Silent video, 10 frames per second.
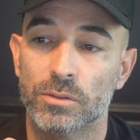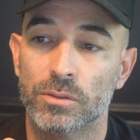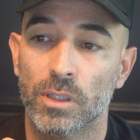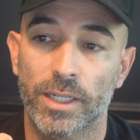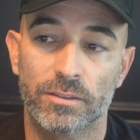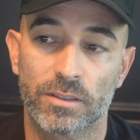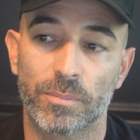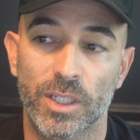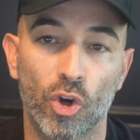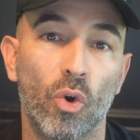like
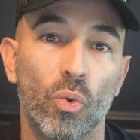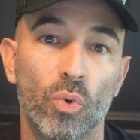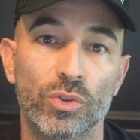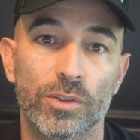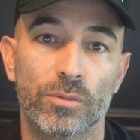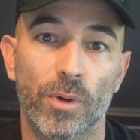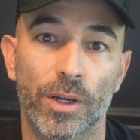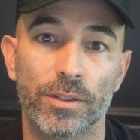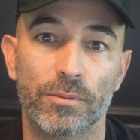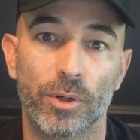something cold,
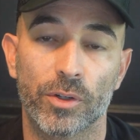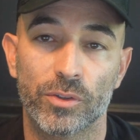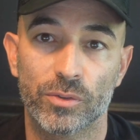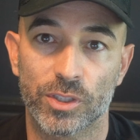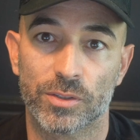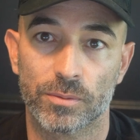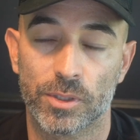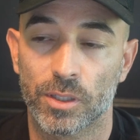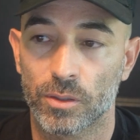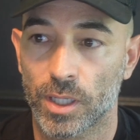right? Where you're using,
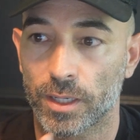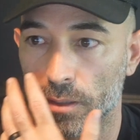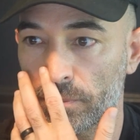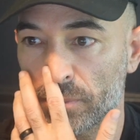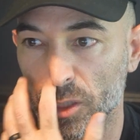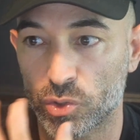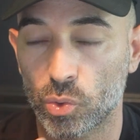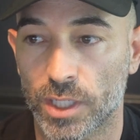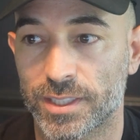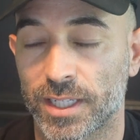like a tool
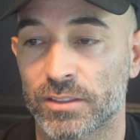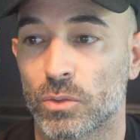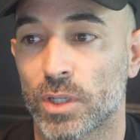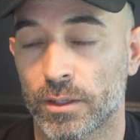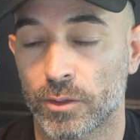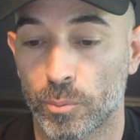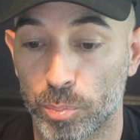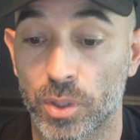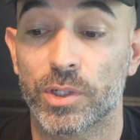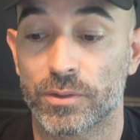like the Enzo dialer and
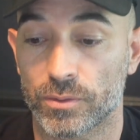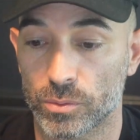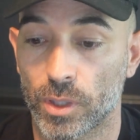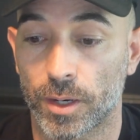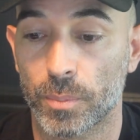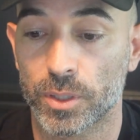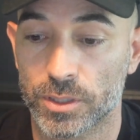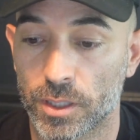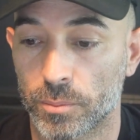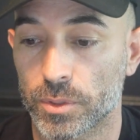blowing through like a bunch
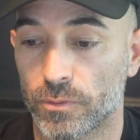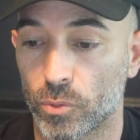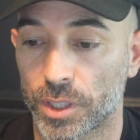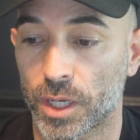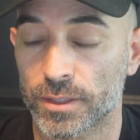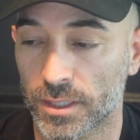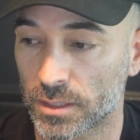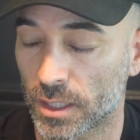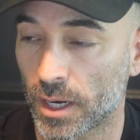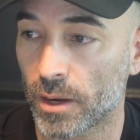of numbers, 40 contacts
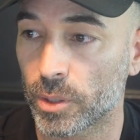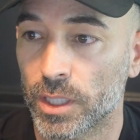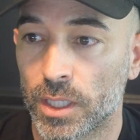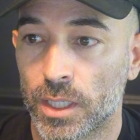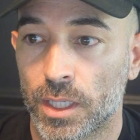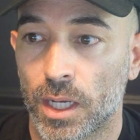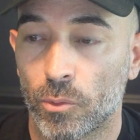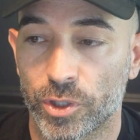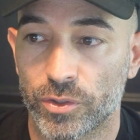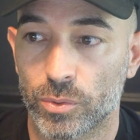in an hour,
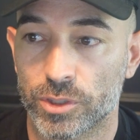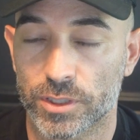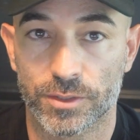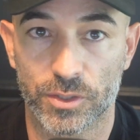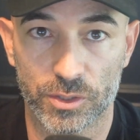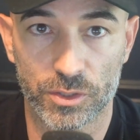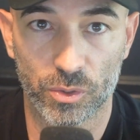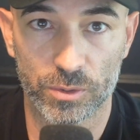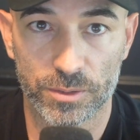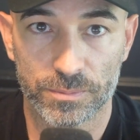where you're doing just listed, just
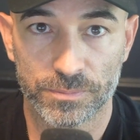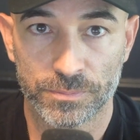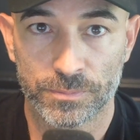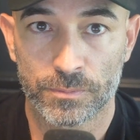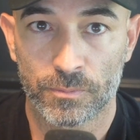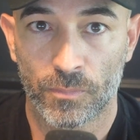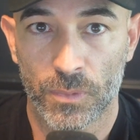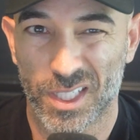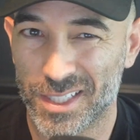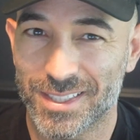sold.
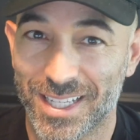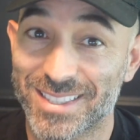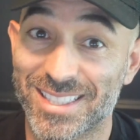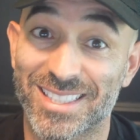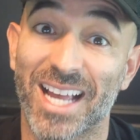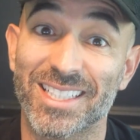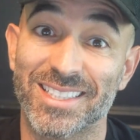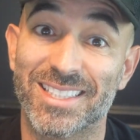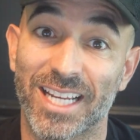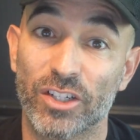Yeah, that's a solid
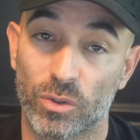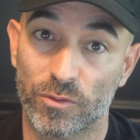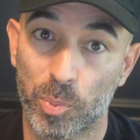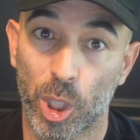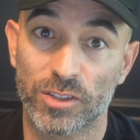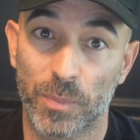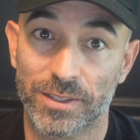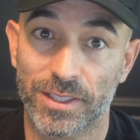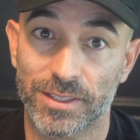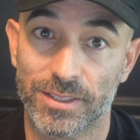schedule of
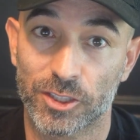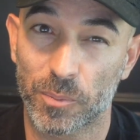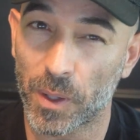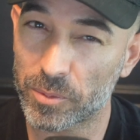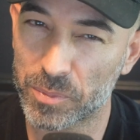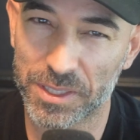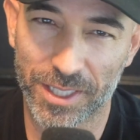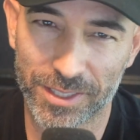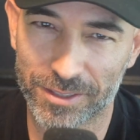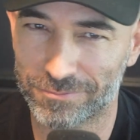prospecting. It can probably
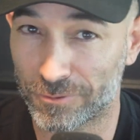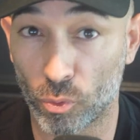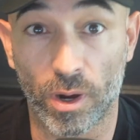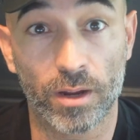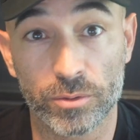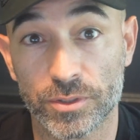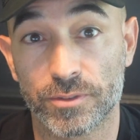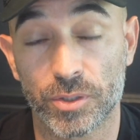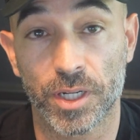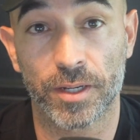take 4 hours of
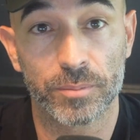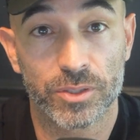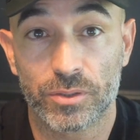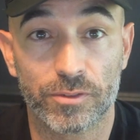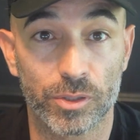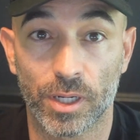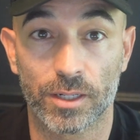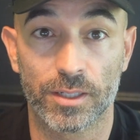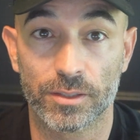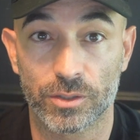your time, but truthfully, you got
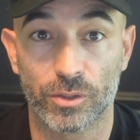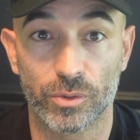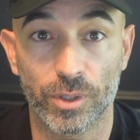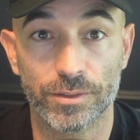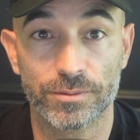nothing else you're doing,